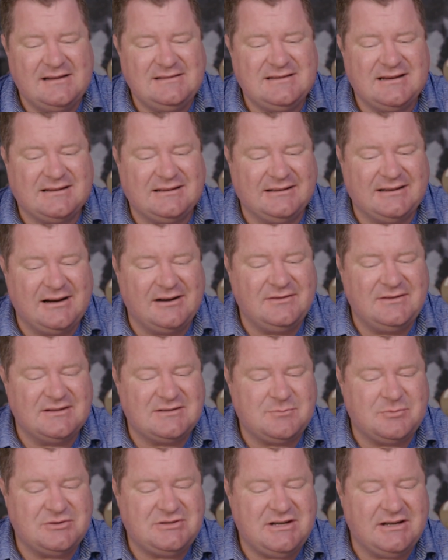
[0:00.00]
declared
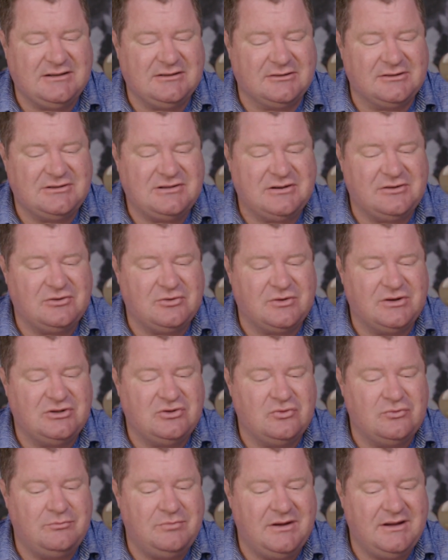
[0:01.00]
this particular territory
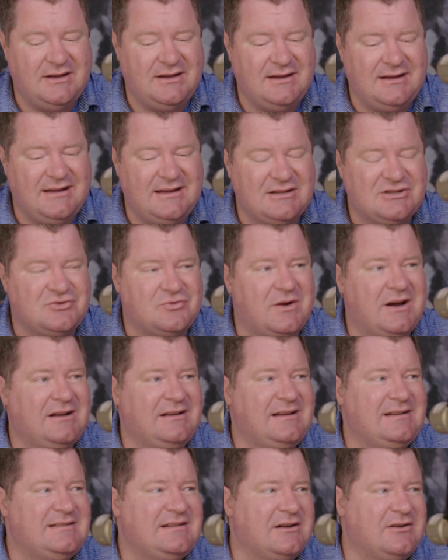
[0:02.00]
to be
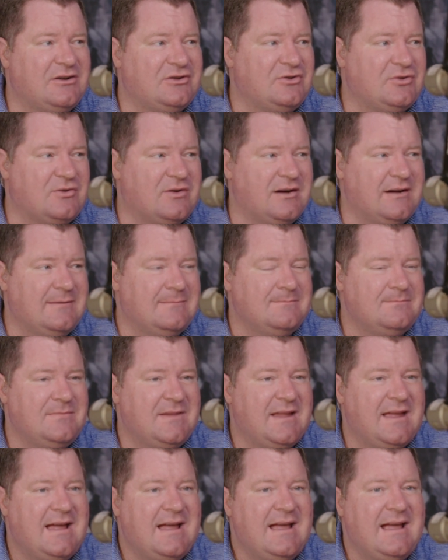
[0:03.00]
Israeli territory
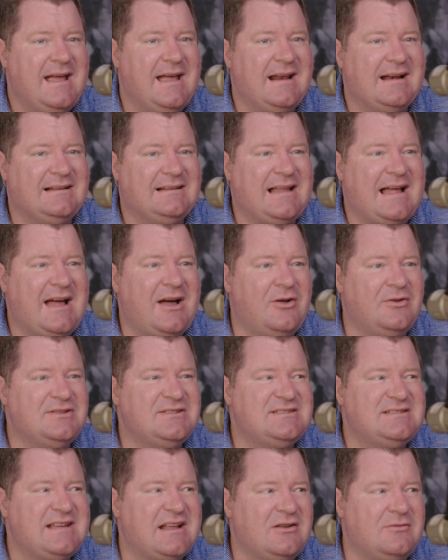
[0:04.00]
and
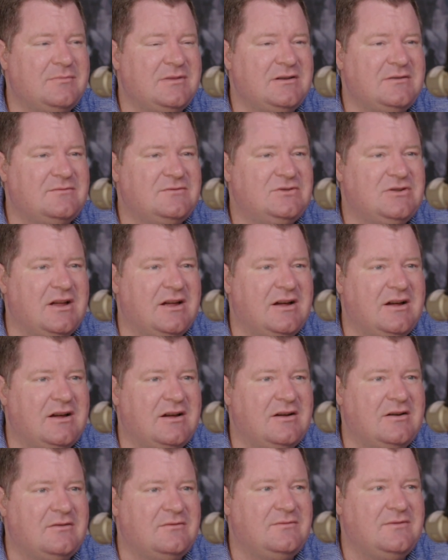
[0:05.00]
allowed settlement
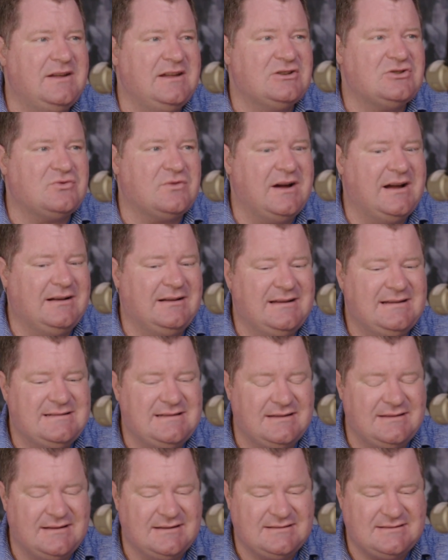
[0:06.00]
of
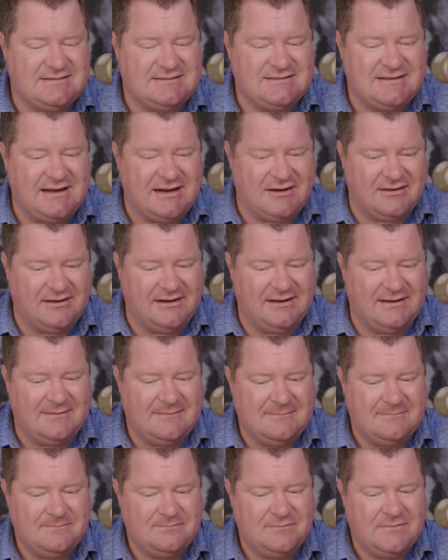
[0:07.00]
Israelis in this area.
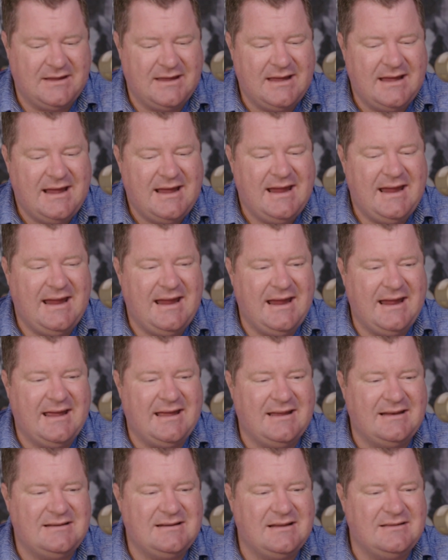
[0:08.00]

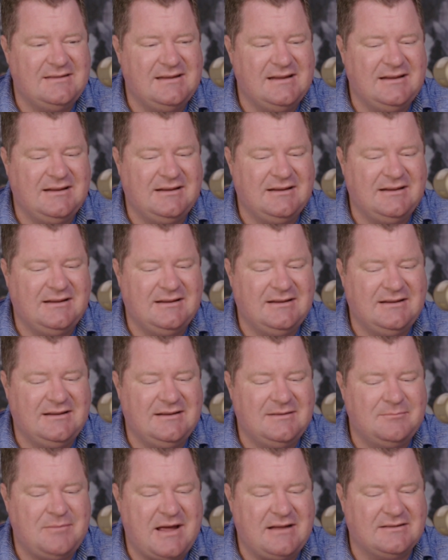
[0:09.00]
And
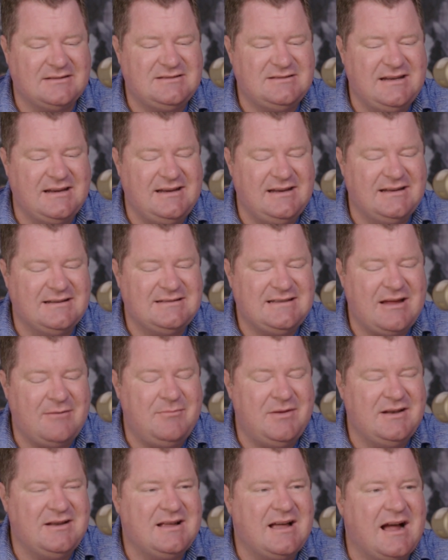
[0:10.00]
the Palestinians have
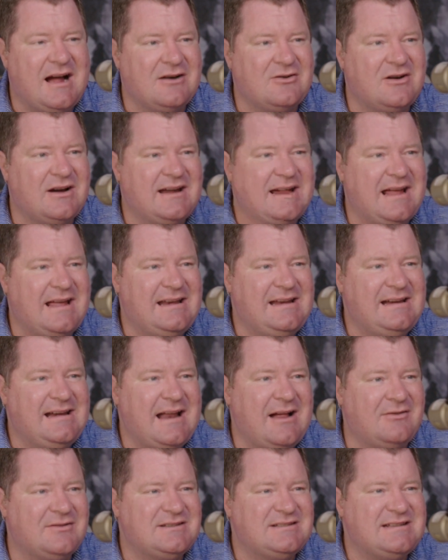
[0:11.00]
been congregating
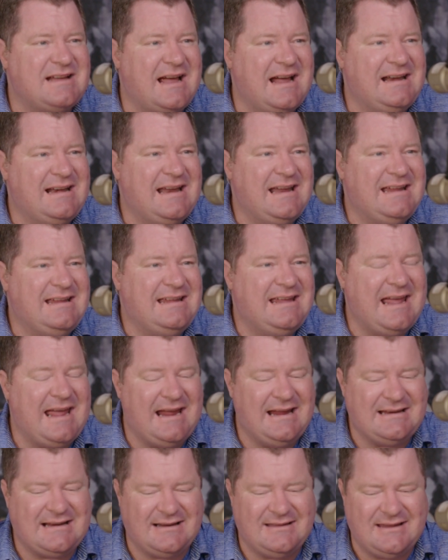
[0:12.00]
outside a
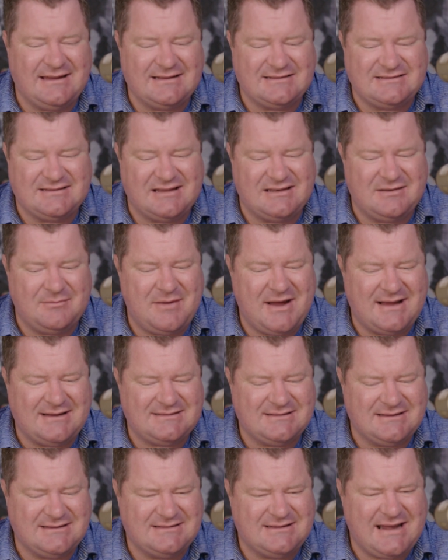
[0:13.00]
gate. I think it's the
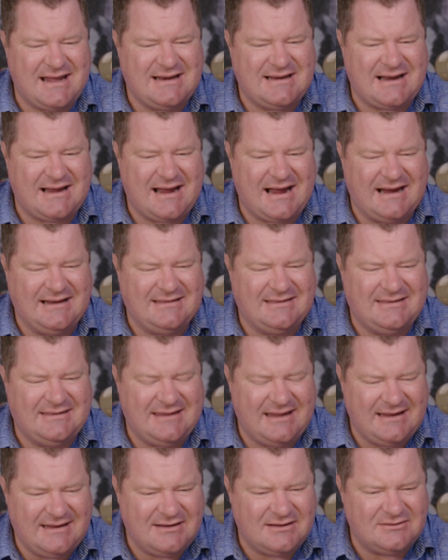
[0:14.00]
Damascus Gate. I
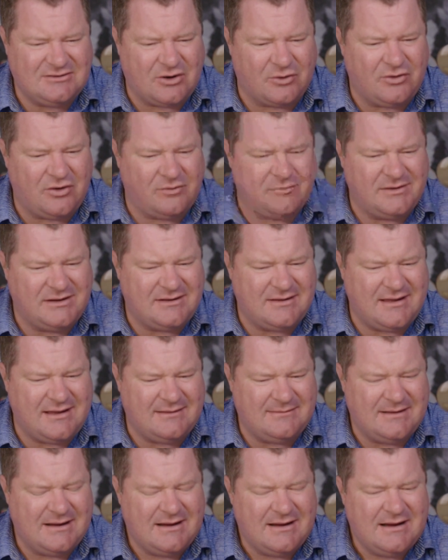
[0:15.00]
think, don't hold me to
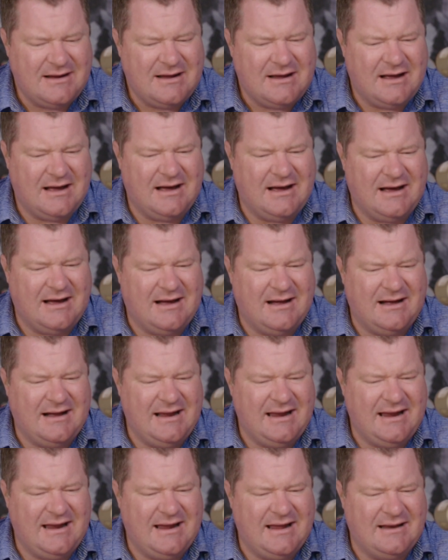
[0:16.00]
that.
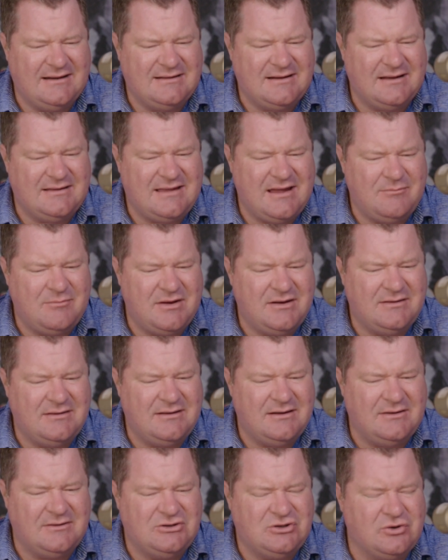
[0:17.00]
And they've
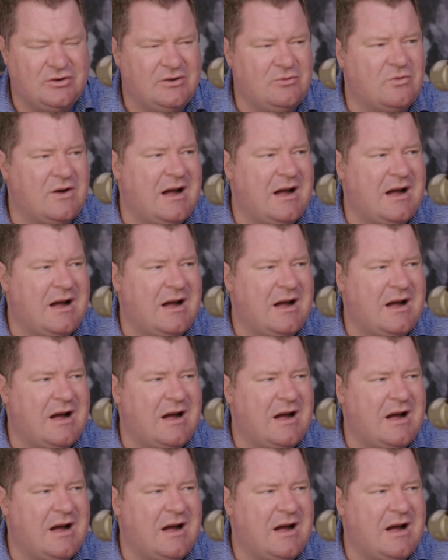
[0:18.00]
been, during